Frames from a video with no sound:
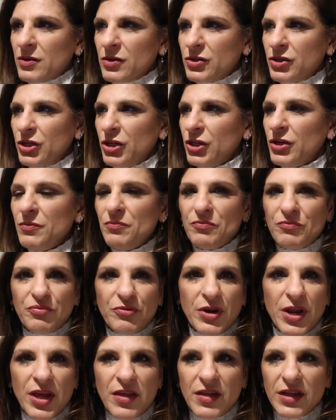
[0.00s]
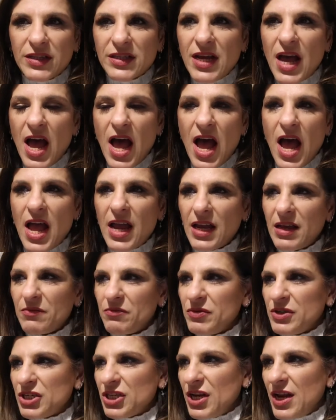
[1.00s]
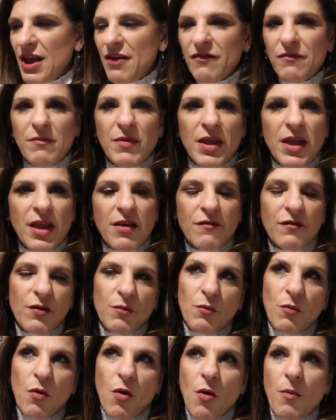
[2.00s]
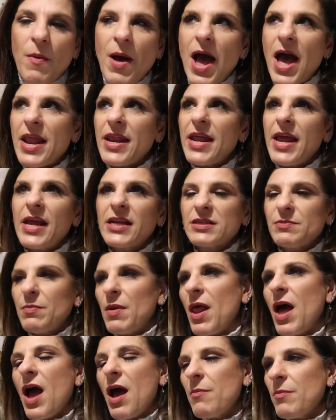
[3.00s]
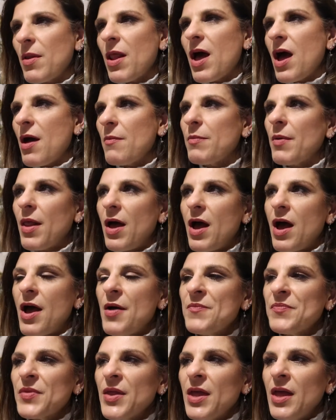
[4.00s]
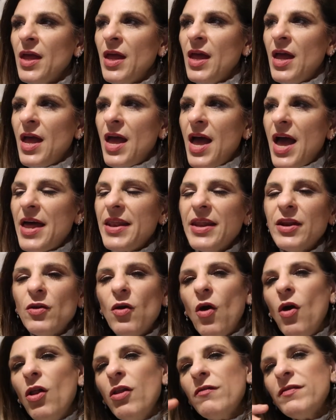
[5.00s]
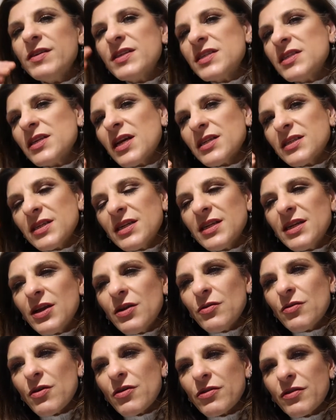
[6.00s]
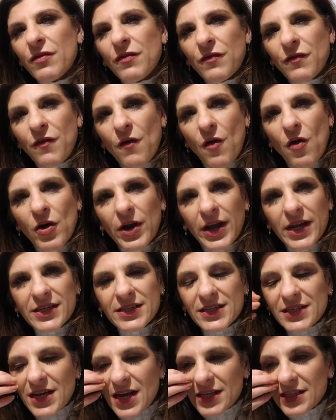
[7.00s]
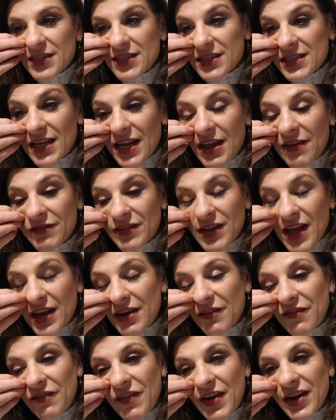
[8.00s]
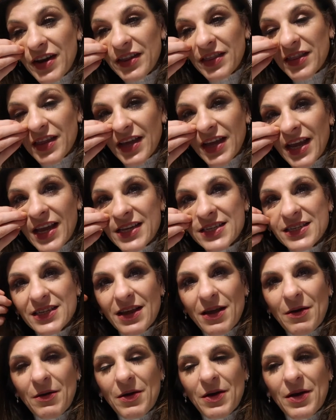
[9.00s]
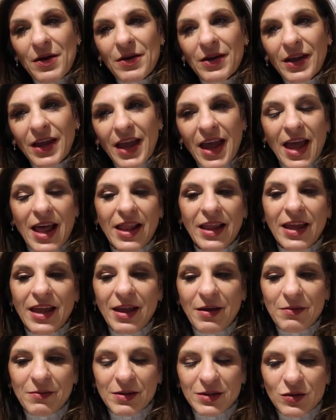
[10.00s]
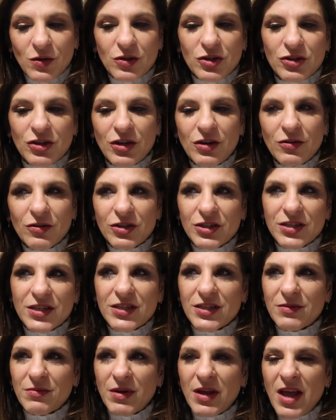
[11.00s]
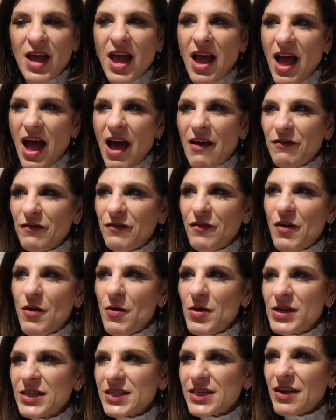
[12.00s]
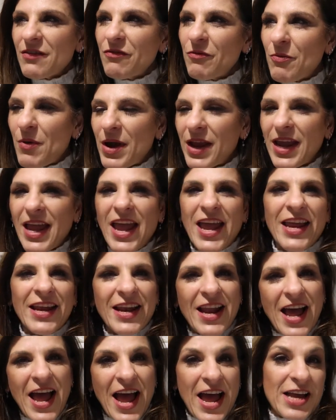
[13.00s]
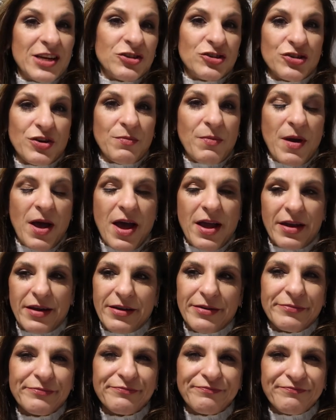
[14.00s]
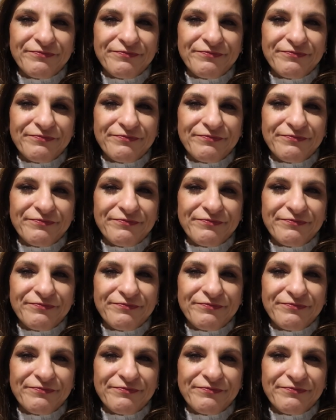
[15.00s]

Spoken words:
couldn't breathe attack, which left me even more panicked, blah blah blah. And then all of a sudden now the fog is starting to lift. And the funny thing is, Kelly, my daughter-in-law, says to me, I feel as if we're getting Andri back.